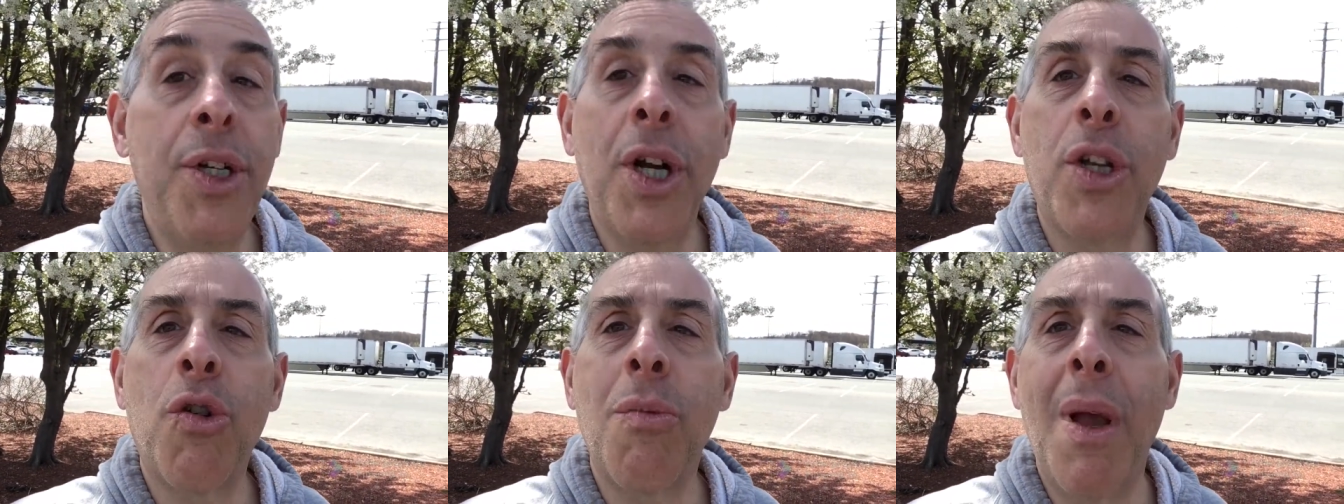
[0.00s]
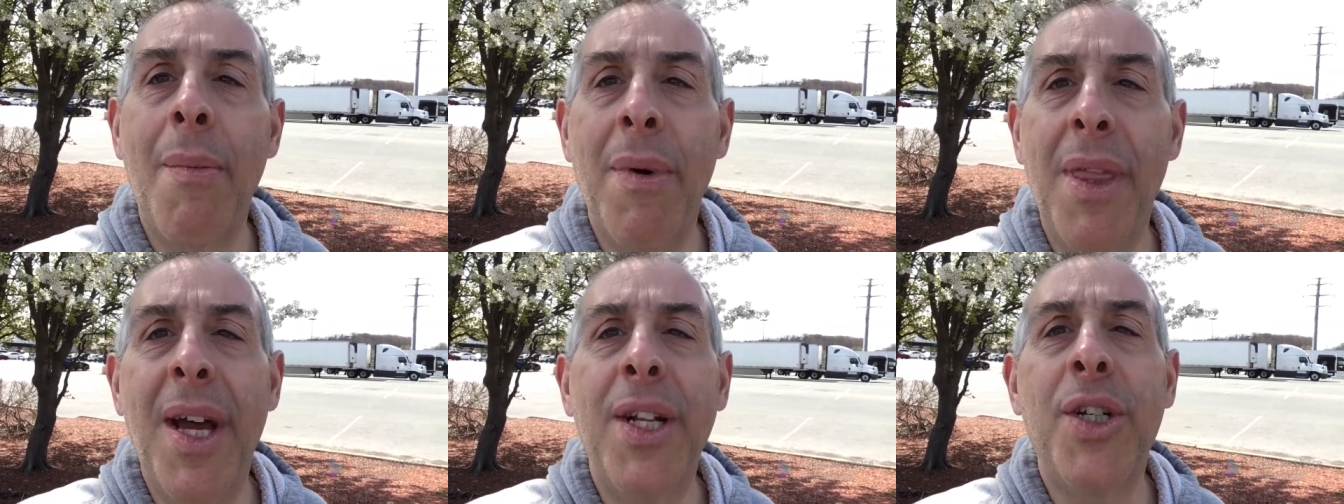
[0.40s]
Just
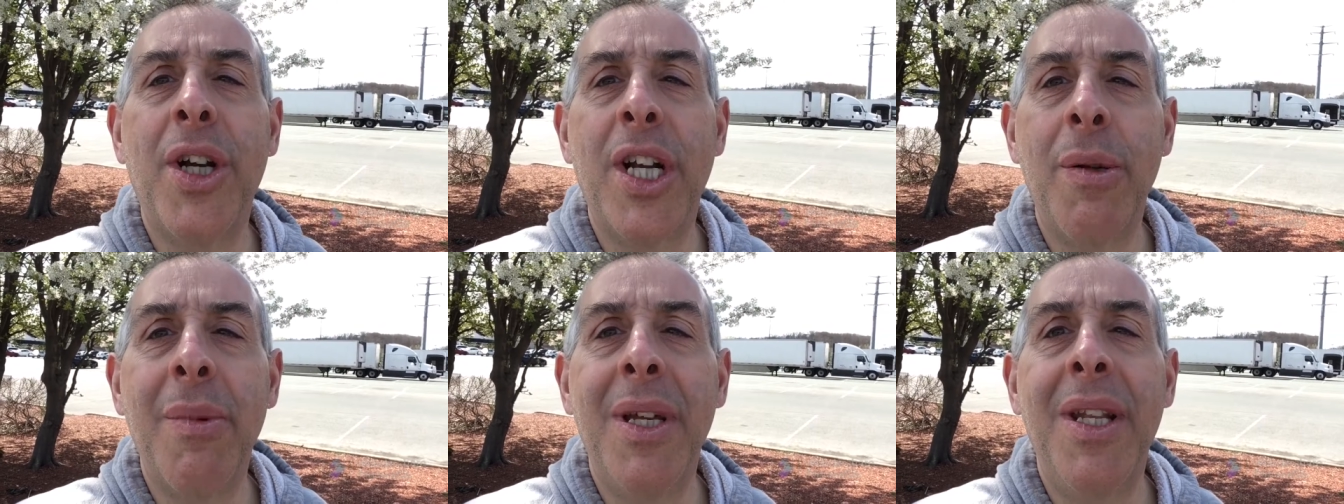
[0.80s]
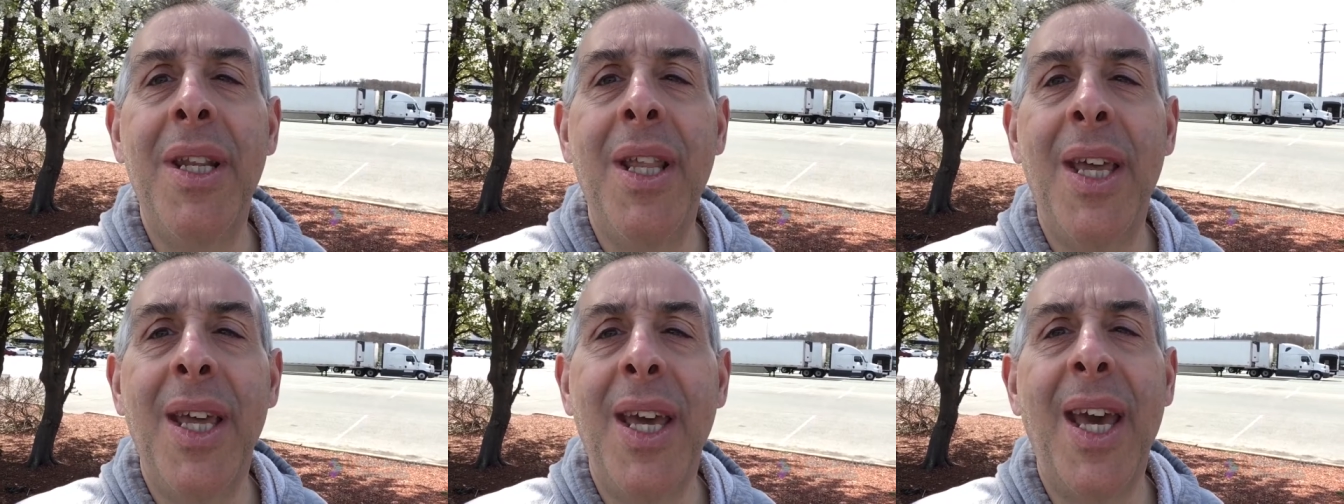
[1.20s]
remember, that
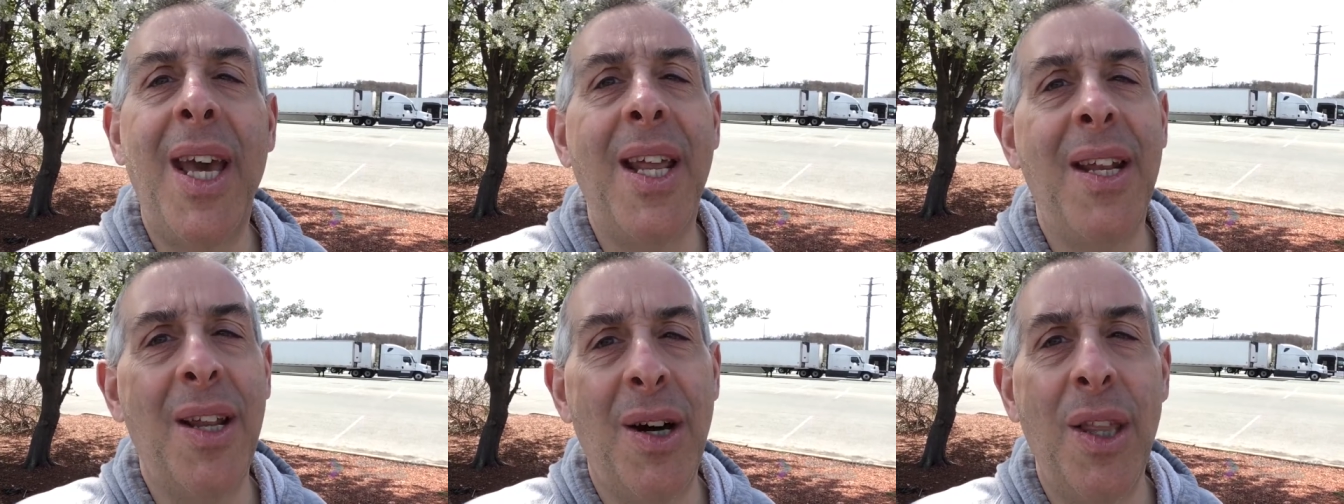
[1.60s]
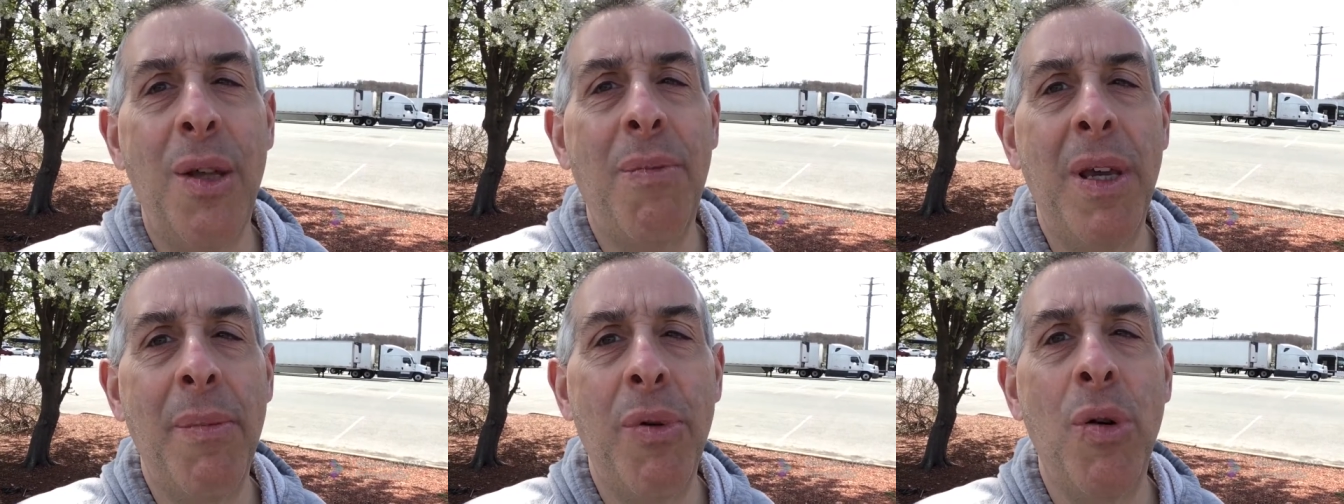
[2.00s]
gentleman and other
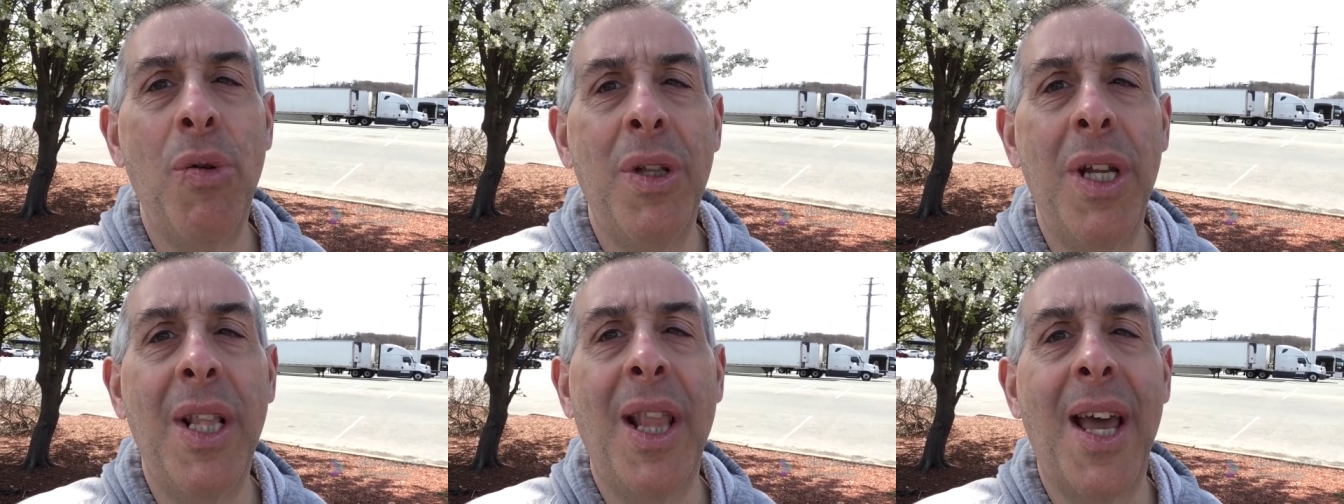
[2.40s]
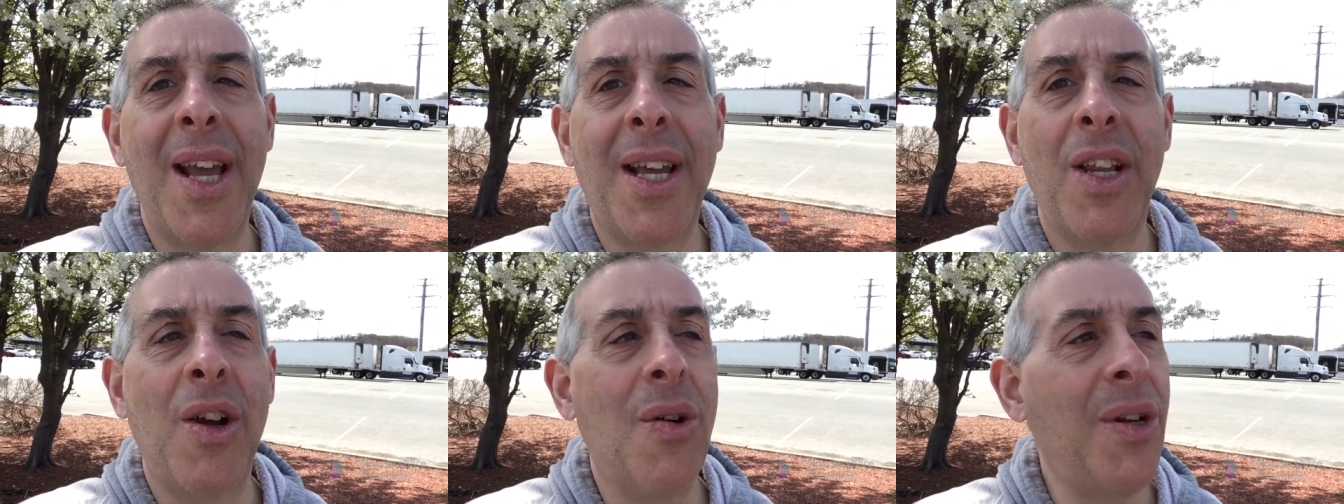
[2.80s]
people who didn't
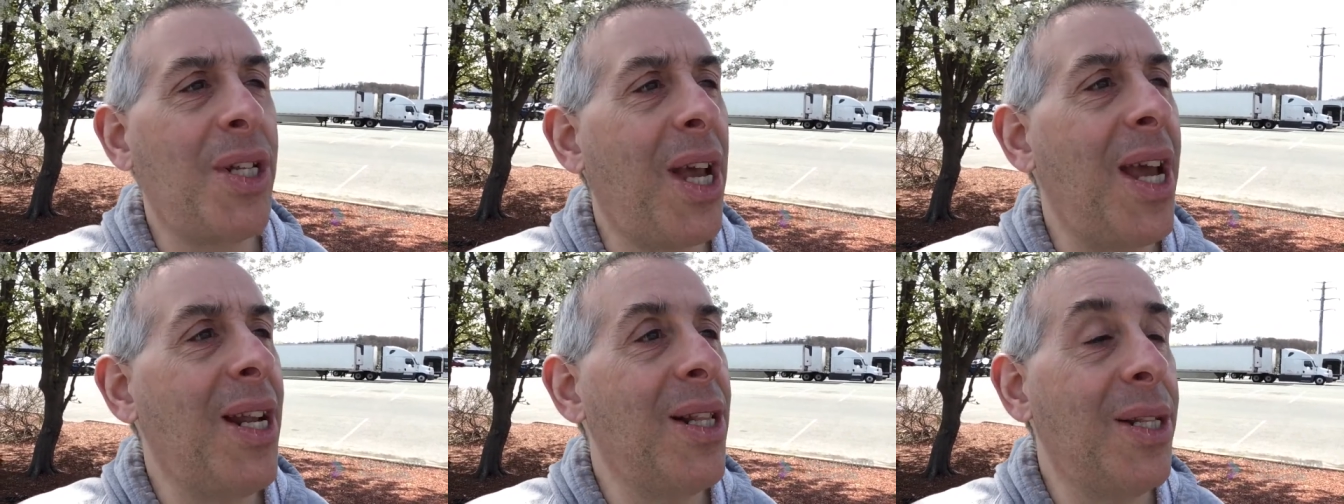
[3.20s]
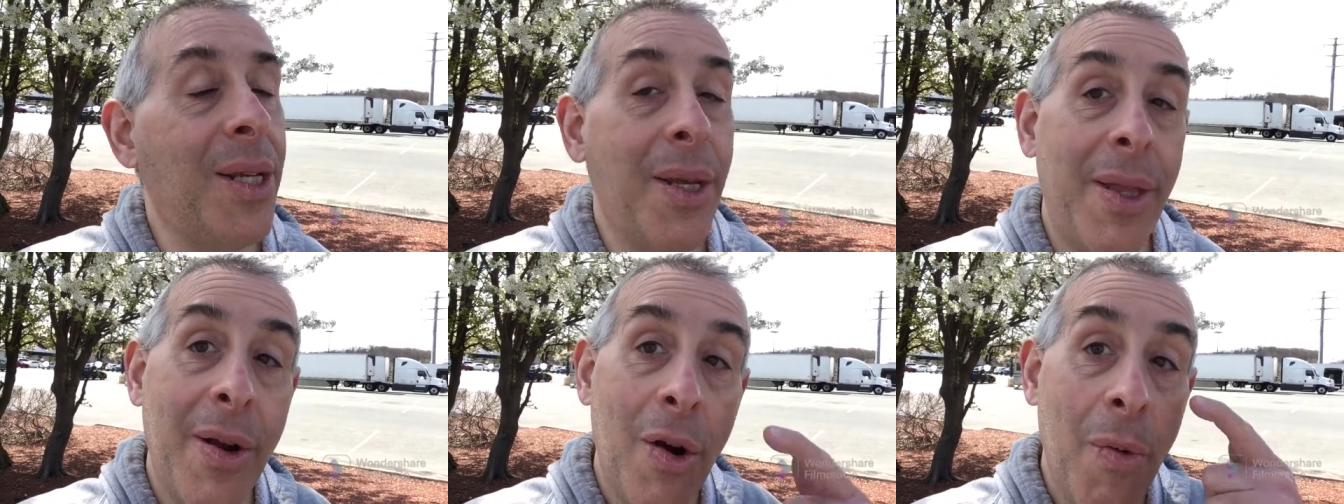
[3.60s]
like it are entitled
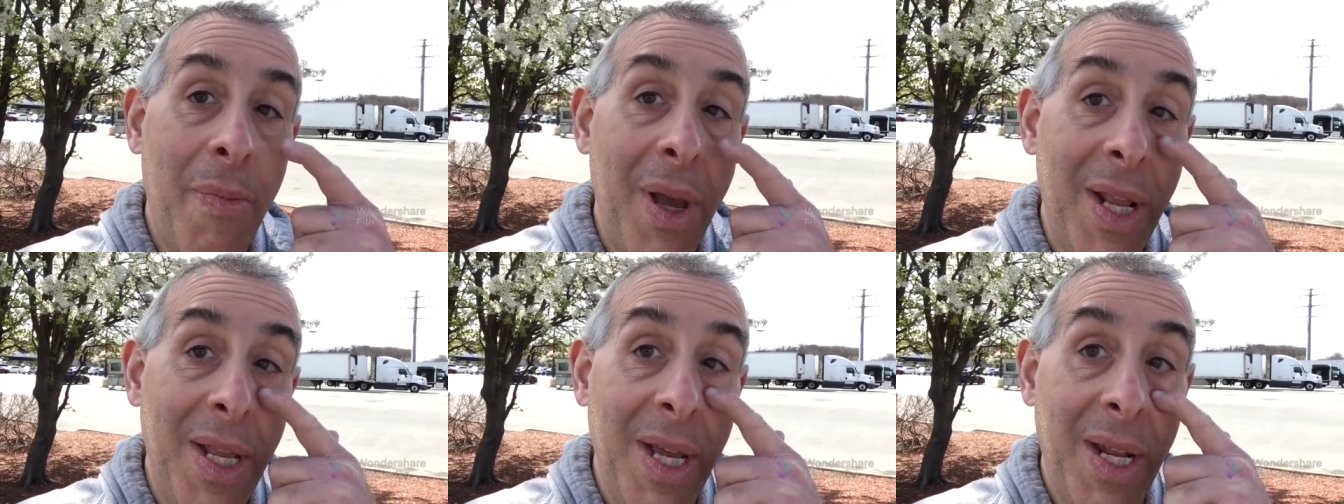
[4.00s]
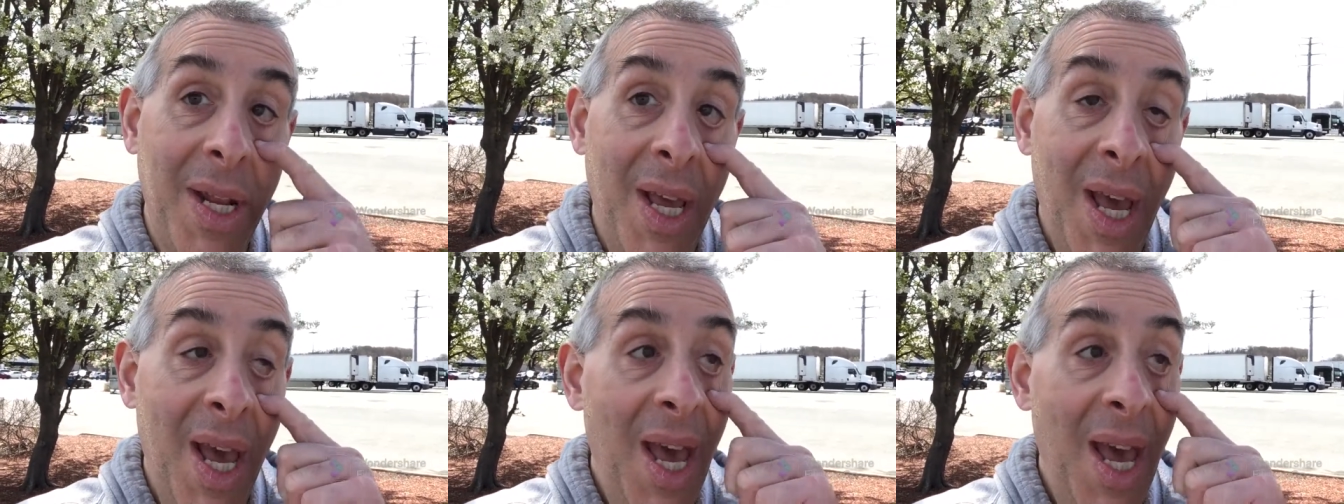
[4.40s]
to their opinion.